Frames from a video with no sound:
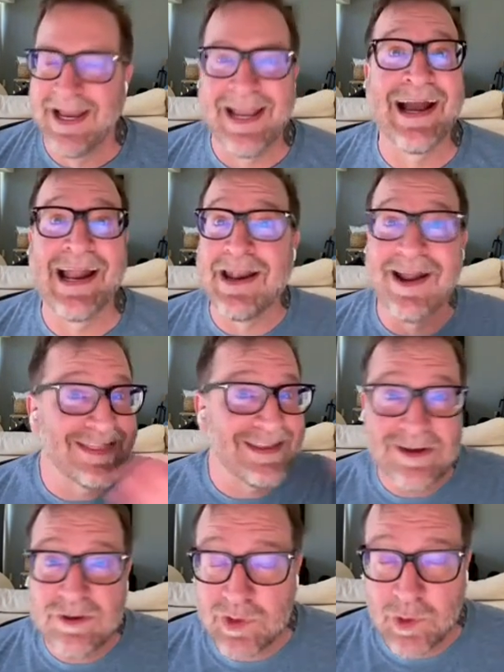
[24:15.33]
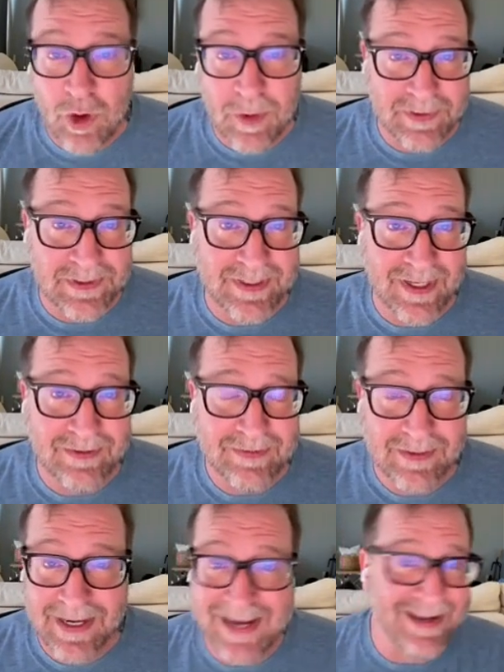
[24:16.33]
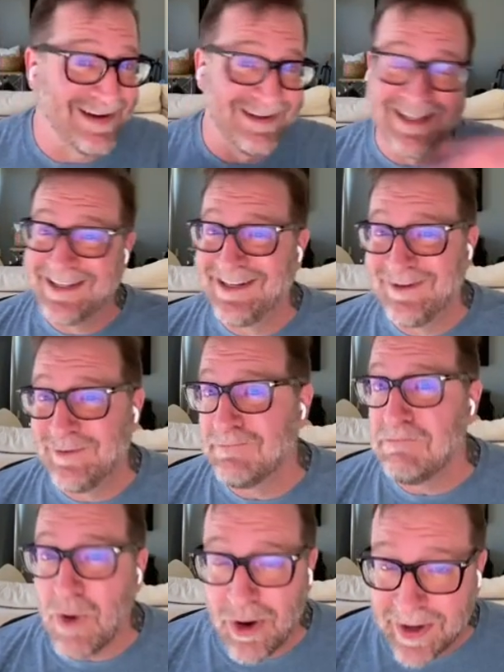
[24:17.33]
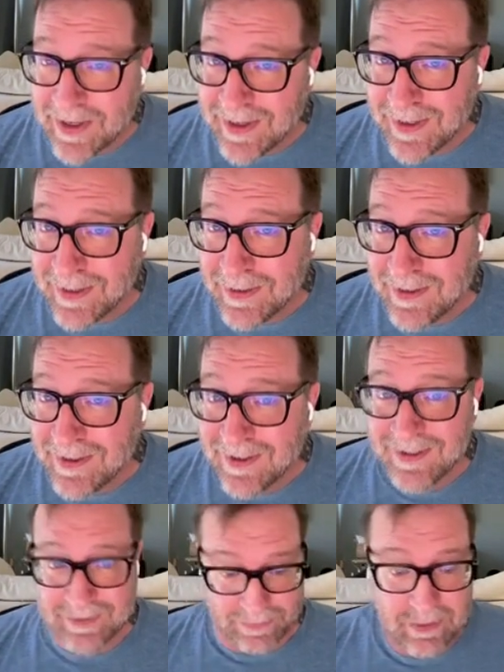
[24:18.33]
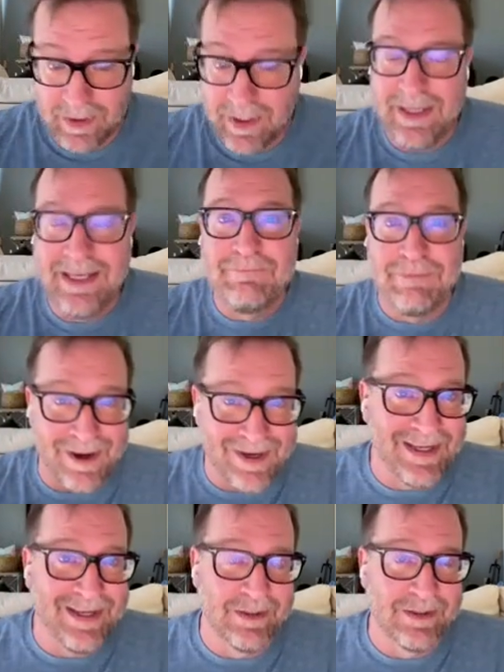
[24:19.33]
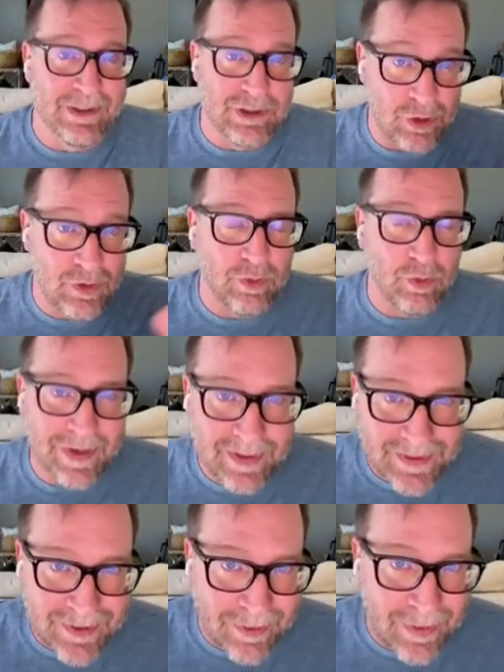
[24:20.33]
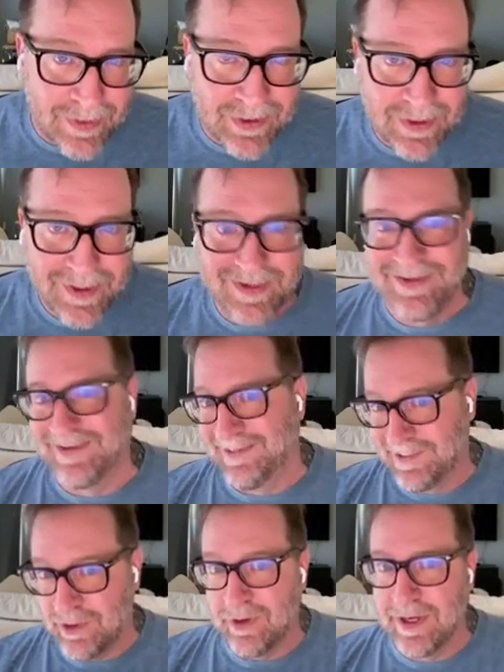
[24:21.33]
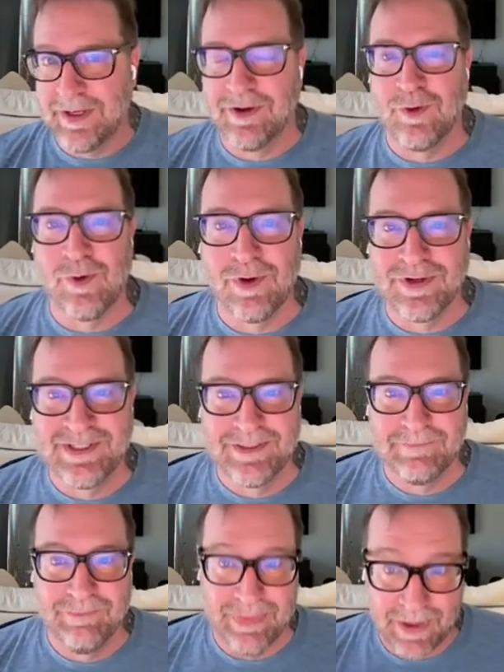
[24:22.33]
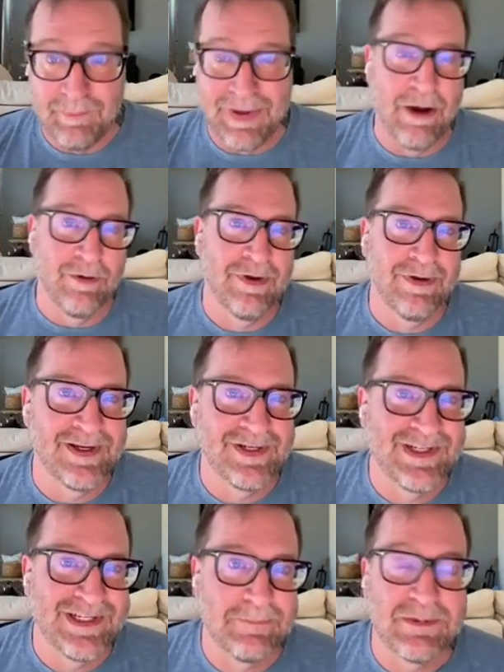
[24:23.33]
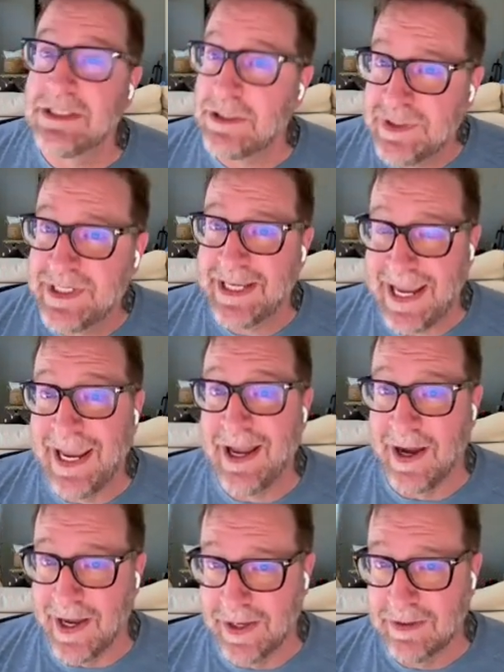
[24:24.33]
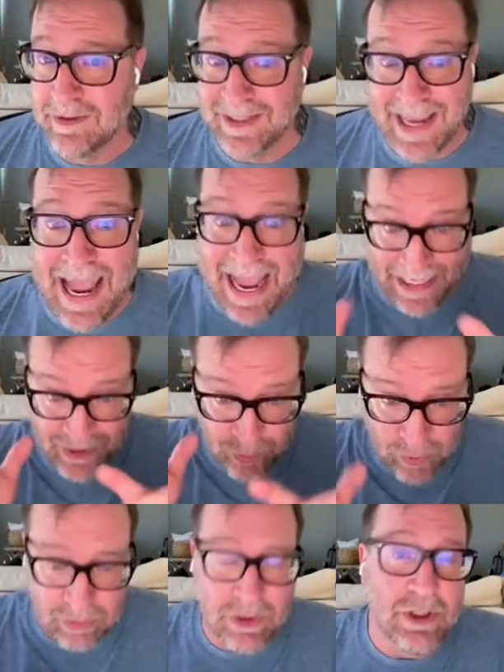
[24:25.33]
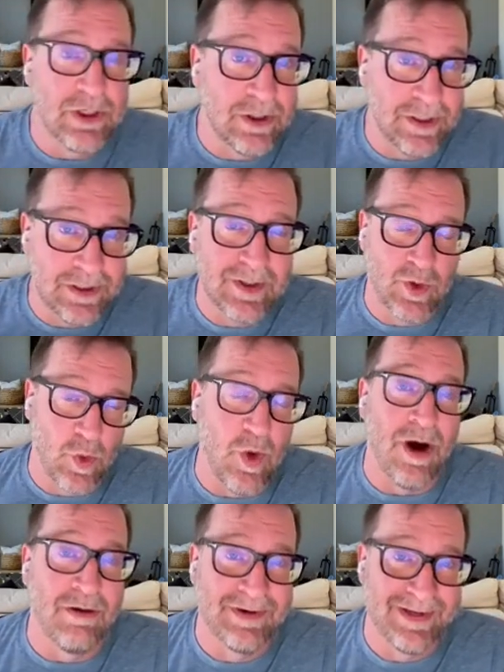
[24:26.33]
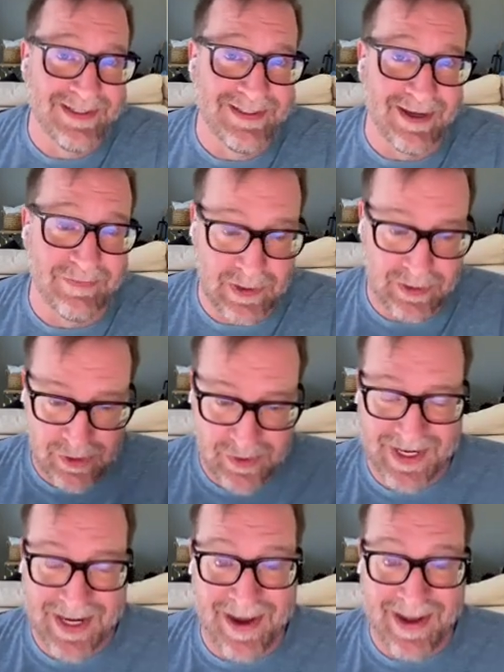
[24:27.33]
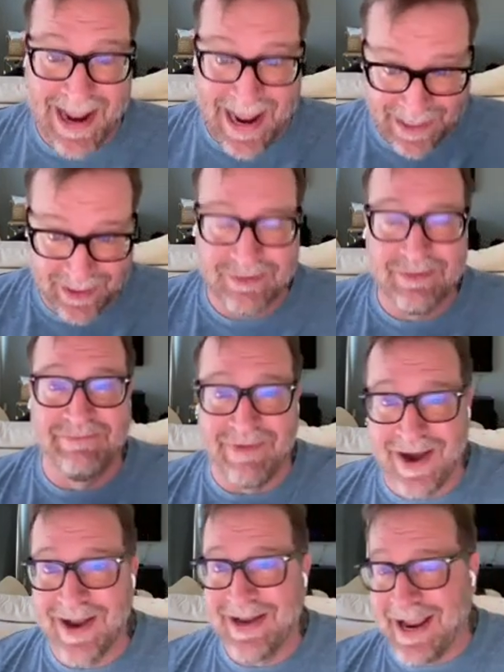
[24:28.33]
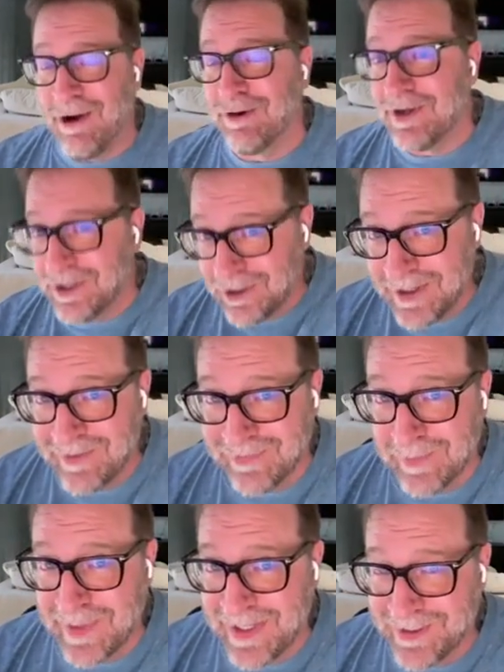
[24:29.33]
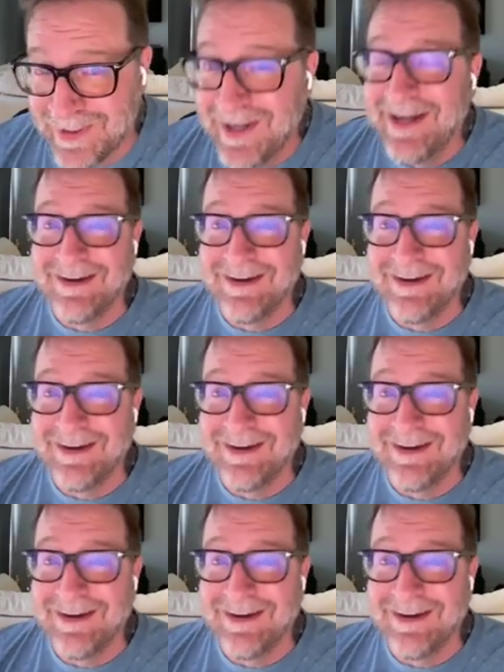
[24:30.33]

Ain't got nothing to do with corporate stuff. Ain't got nothing to do with marketing. Anybody could do the research and create a course about relationships using AI, like actual good quality stuff. You can use AI to actually find out good information,